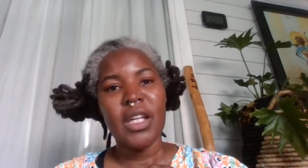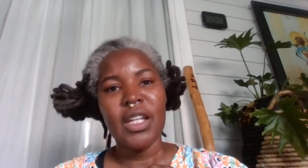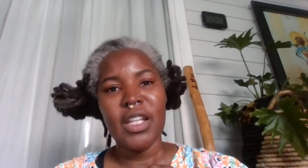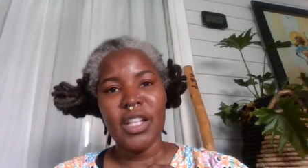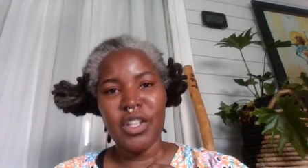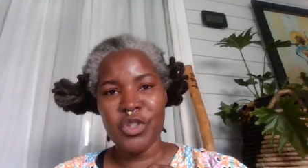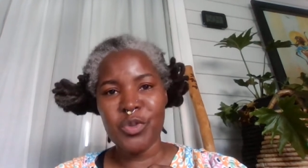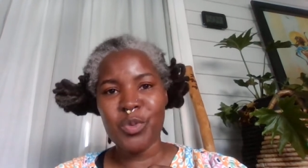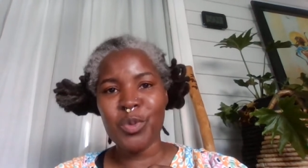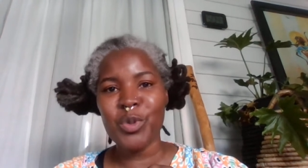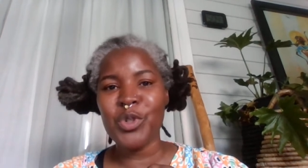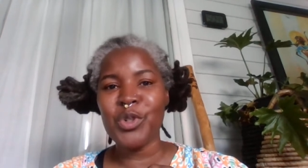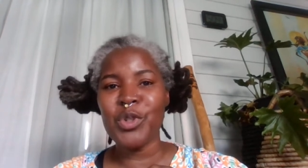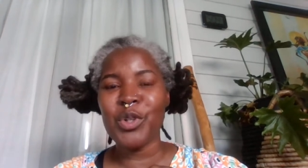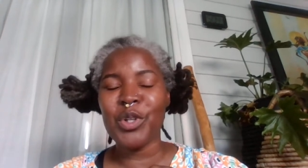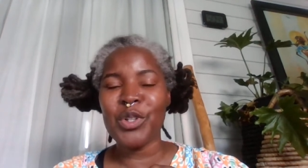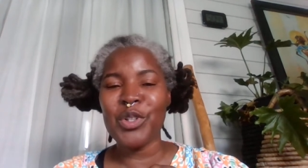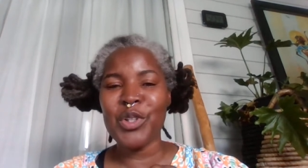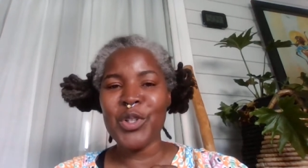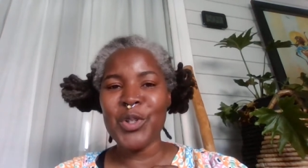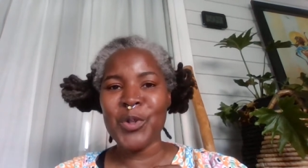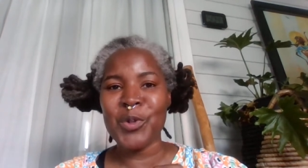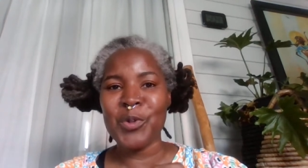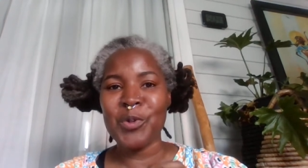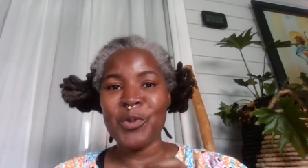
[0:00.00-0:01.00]
here's what you
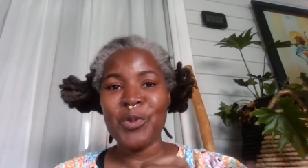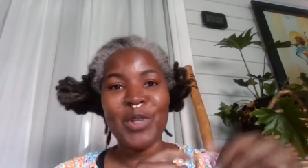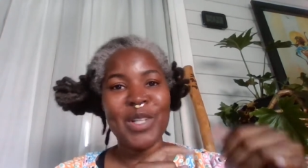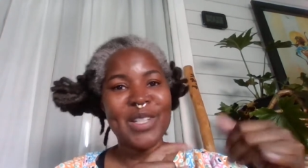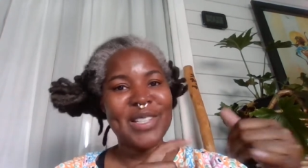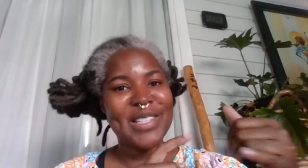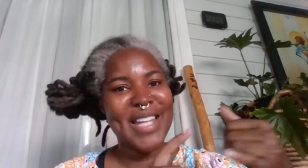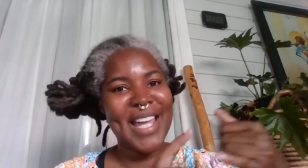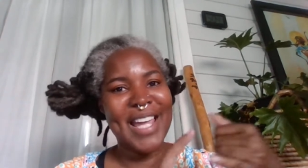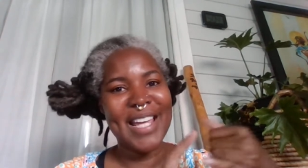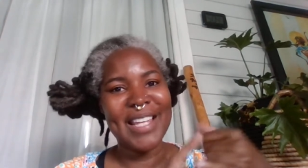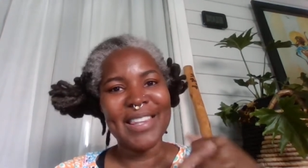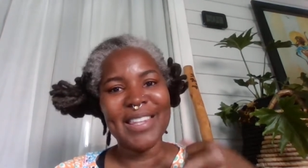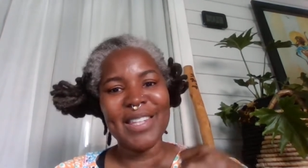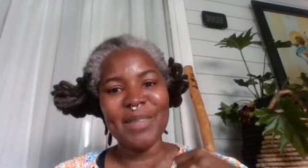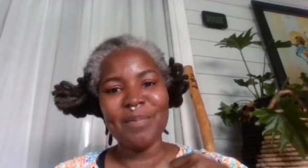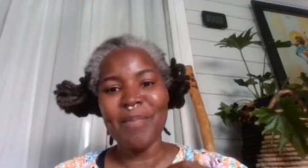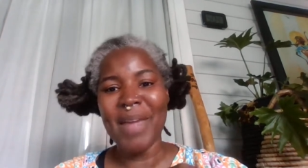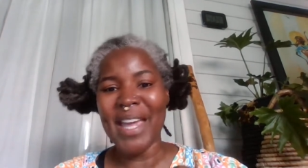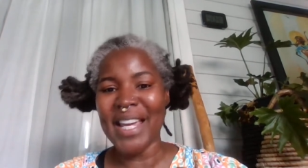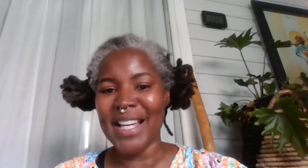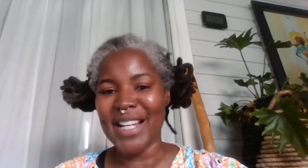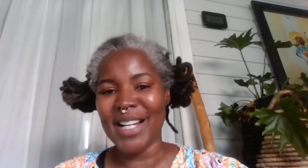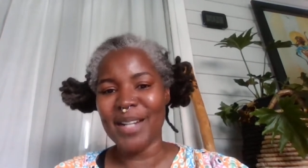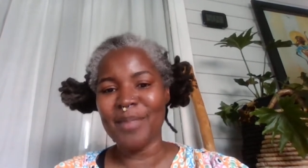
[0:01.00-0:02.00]
can do. You can take the
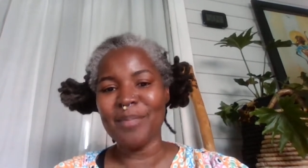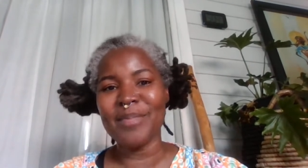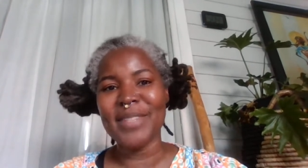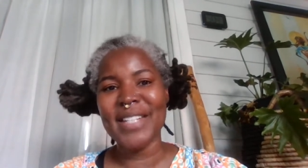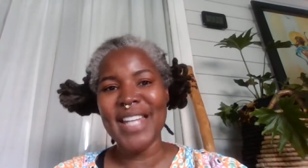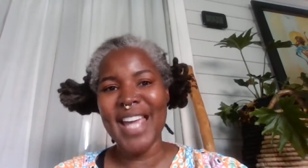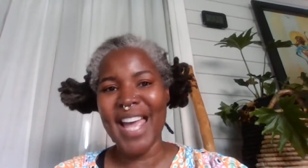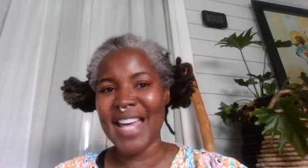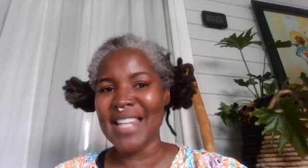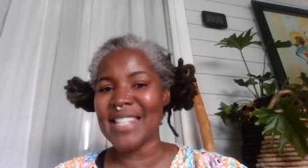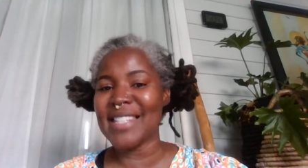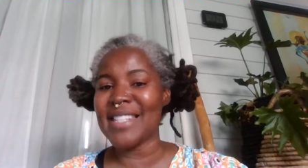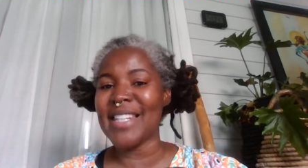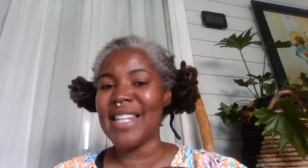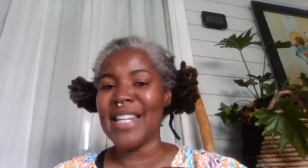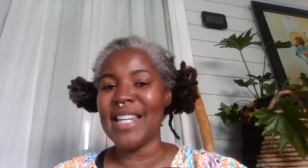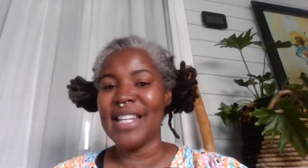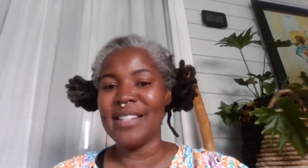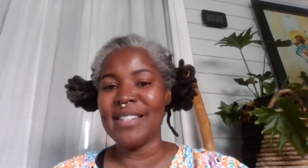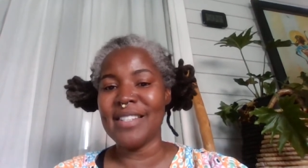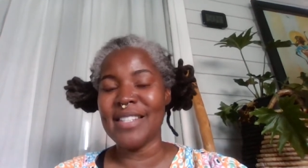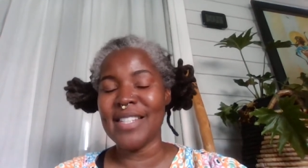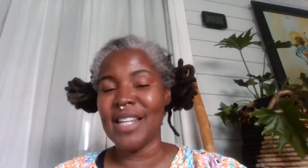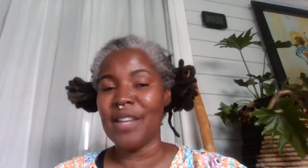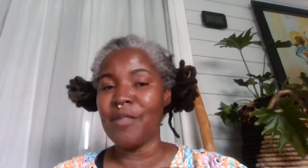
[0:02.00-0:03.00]
makeup test
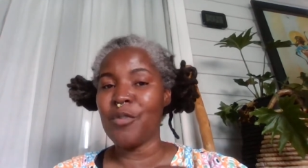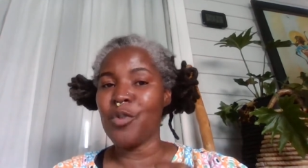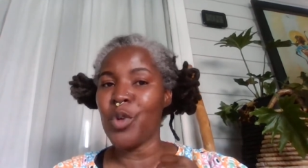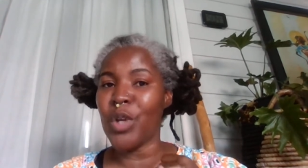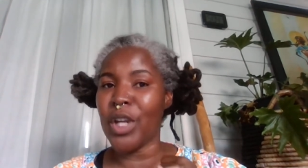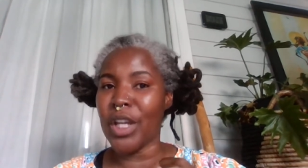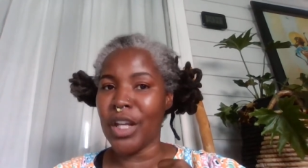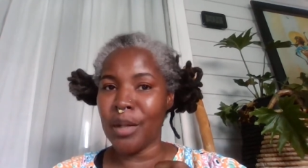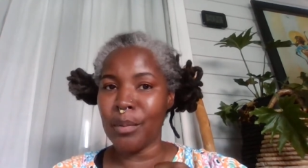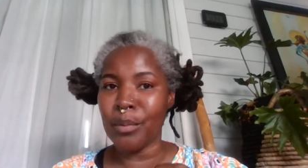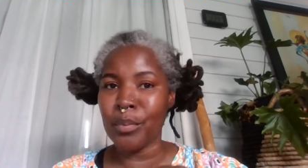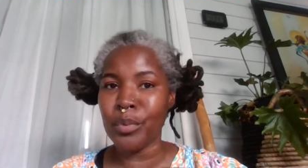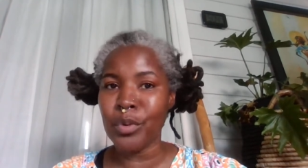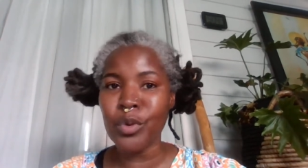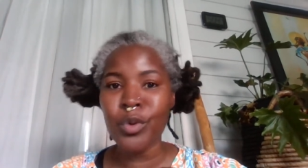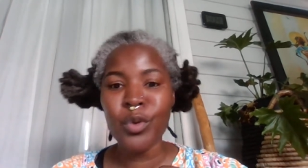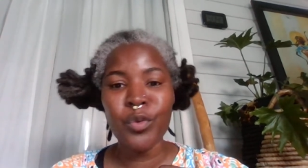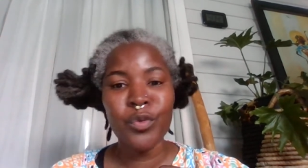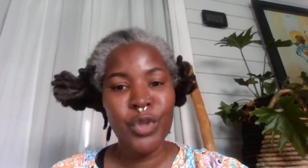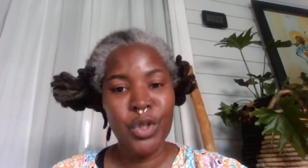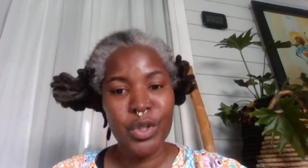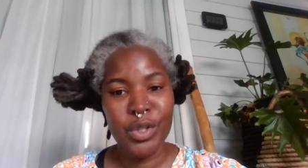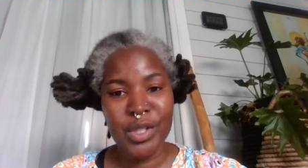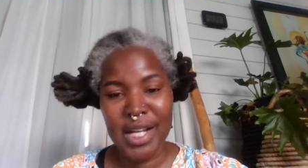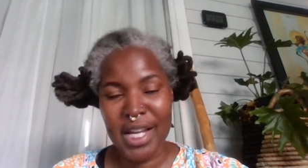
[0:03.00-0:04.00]
and see if you can
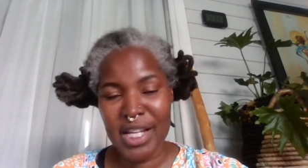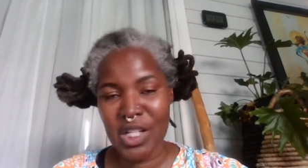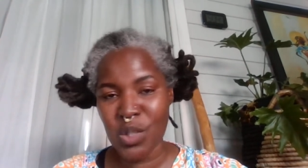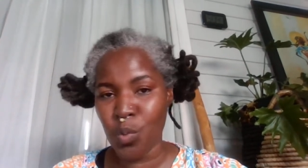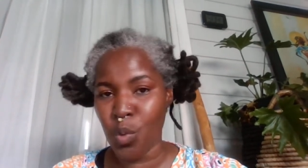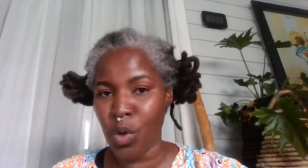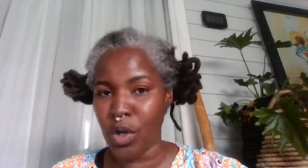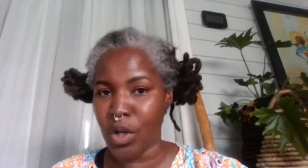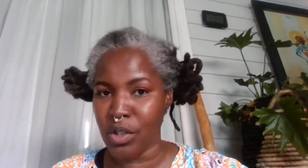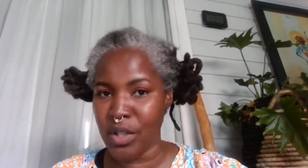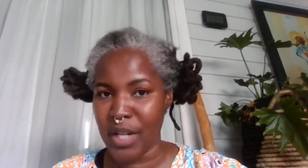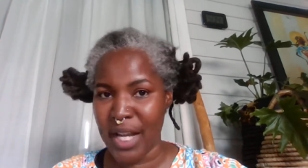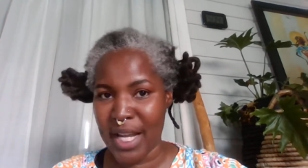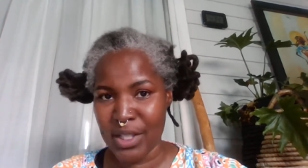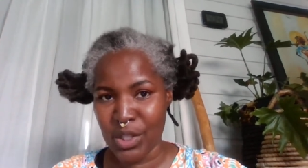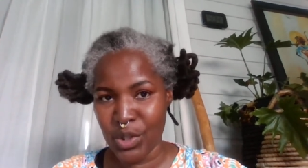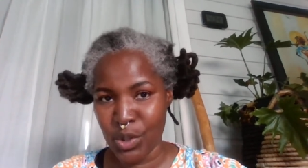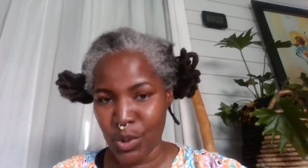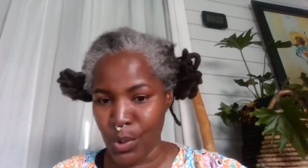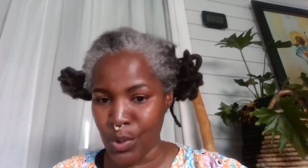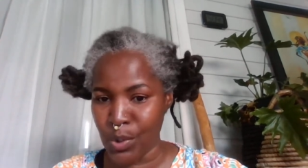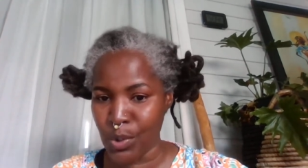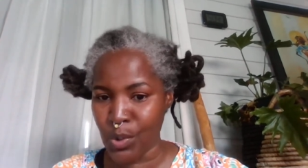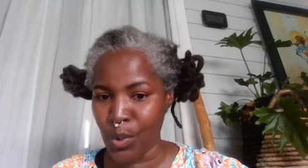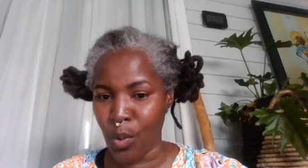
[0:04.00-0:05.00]
improve your test 1 or test
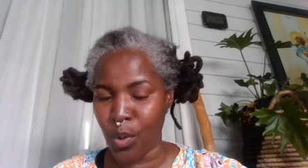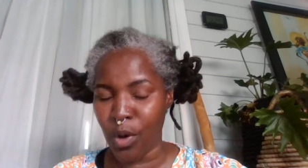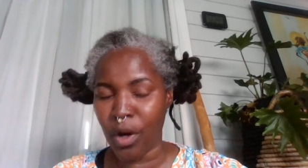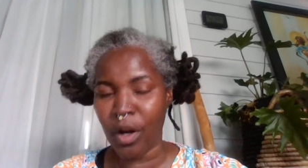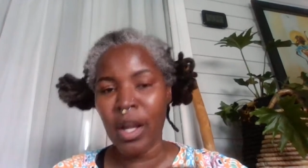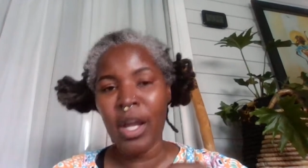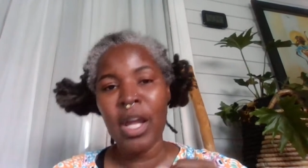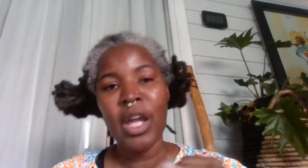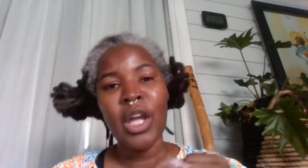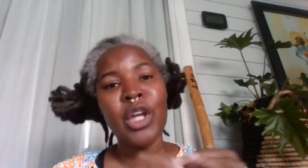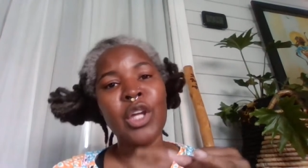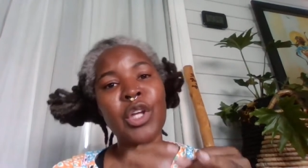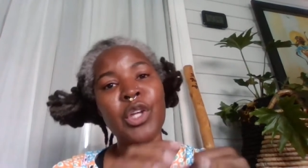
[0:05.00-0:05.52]
2 score.